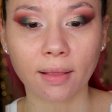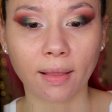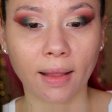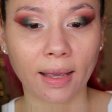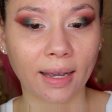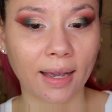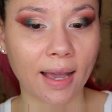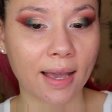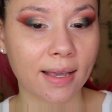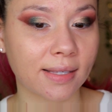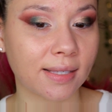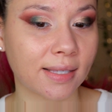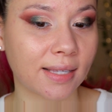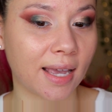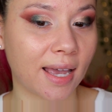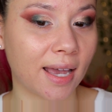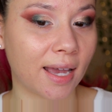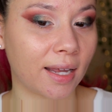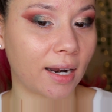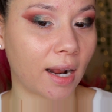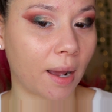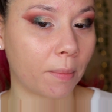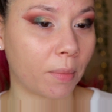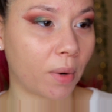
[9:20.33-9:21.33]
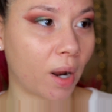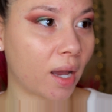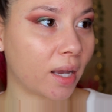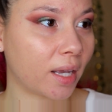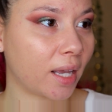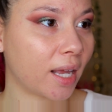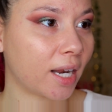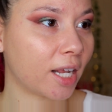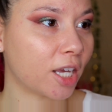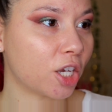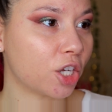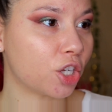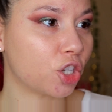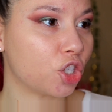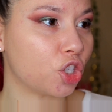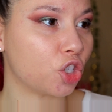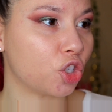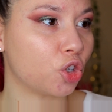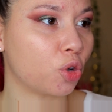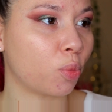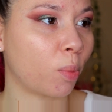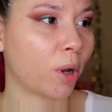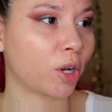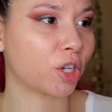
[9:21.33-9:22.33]
Like I said, I'm not getting
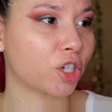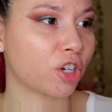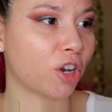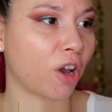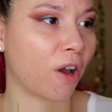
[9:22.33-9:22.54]
too much